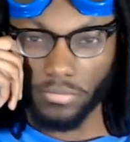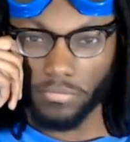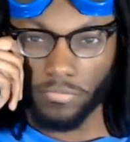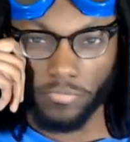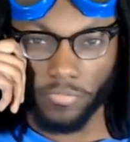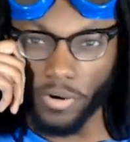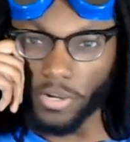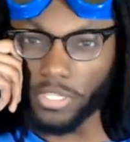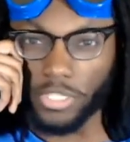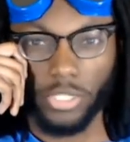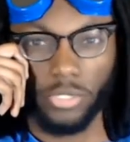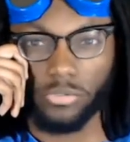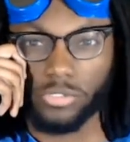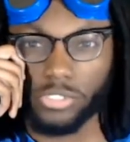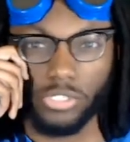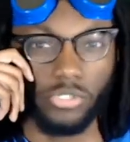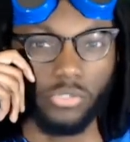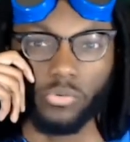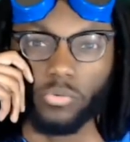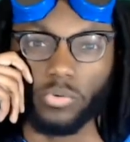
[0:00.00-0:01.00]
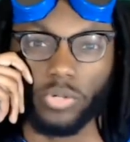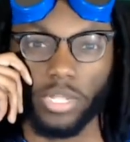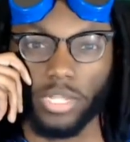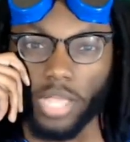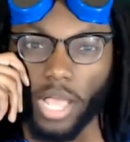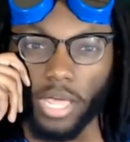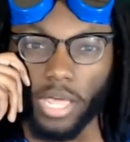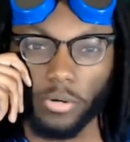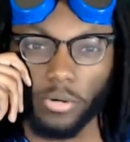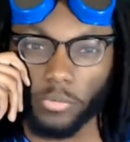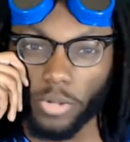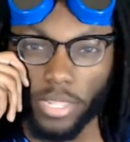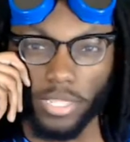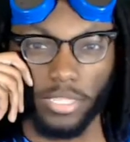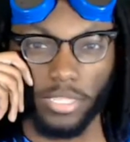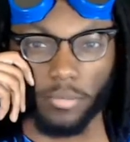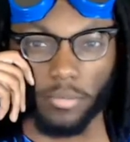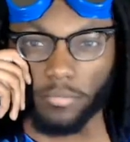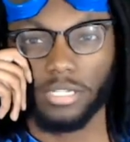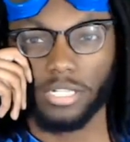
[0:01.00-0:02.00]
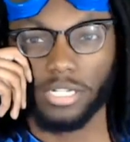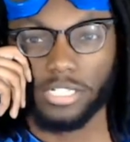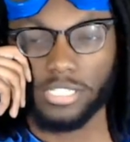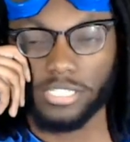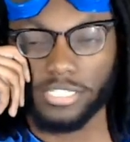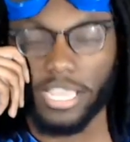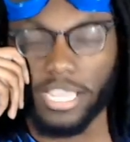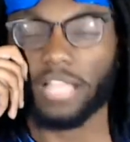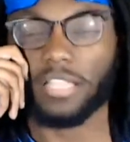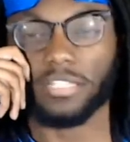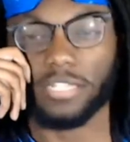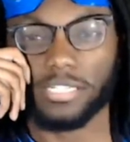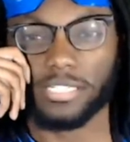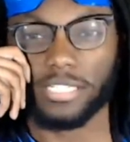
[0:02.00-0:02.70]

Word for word: fuck you too. Like, I don't like him. And his talent